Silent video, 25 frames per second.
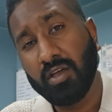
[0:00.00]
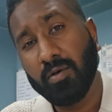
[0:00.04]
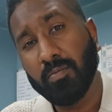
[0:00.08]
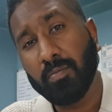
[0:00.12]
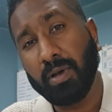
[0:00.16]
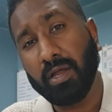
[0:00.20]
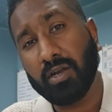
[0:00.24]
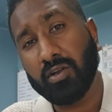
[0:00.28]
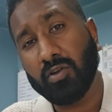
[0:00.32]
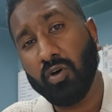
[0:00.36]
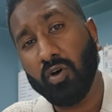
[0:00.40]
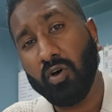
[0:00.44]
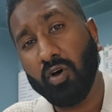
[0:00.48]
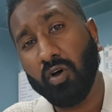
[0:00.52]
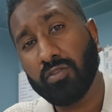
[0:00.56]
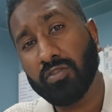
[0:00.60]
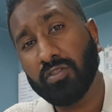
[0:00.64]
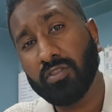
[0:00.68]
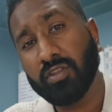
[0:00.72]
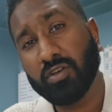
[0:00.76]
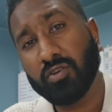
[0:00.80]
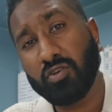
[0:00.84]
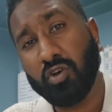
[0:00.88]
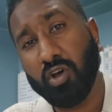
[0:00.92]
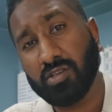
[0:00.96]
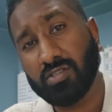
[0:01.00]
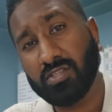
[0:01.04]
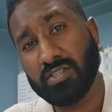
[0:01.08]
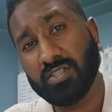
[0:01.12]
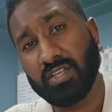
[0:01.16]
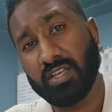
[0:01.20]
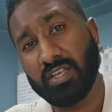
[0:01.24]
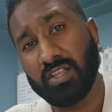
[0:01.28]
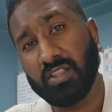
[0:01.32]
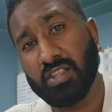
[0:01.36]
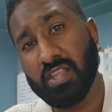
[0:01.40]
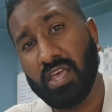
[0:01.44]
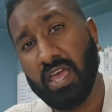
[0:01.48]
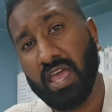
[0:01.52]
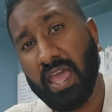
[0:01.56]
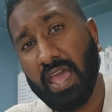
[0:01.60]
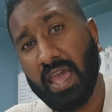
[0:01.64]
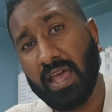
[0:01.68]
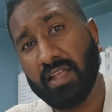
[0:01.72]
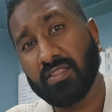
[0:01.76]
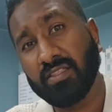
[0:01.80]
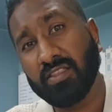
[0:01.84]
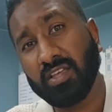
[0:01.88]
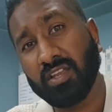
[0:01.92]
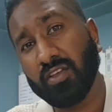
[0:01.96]
but on the costing they
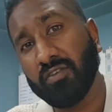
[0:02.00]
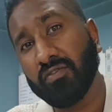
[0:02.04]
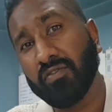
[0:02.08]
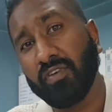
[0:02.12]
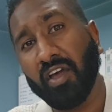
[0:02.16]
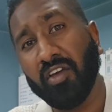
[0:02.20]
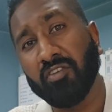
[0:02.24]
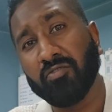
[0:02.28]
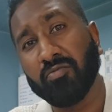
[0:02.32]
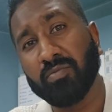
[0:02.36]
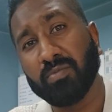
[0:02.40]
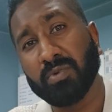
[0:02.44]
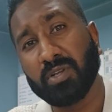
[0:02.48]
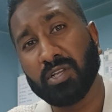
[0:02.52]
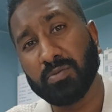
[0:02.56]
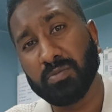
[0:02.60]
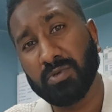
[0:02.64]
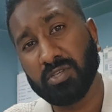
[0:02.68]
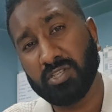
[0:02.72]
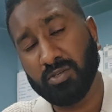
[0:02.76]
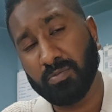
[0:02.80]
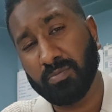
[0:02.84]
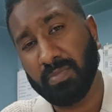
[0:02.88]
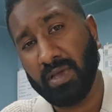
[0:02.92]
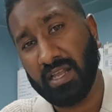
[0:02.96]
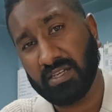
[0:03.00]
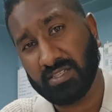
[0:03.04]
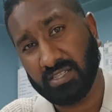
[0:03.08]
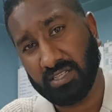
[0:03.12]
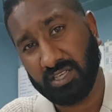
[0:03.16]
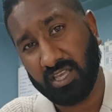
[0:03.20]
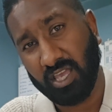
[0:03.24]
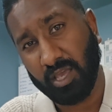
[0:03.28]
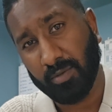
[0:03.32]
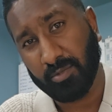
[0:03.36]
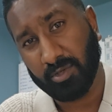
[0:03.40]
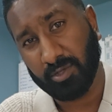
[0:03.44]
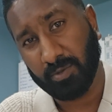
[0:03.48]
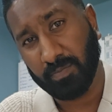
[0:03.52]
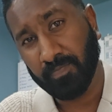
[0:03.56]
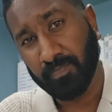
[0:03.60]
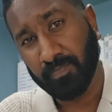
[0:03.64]
had 35mm battery cable.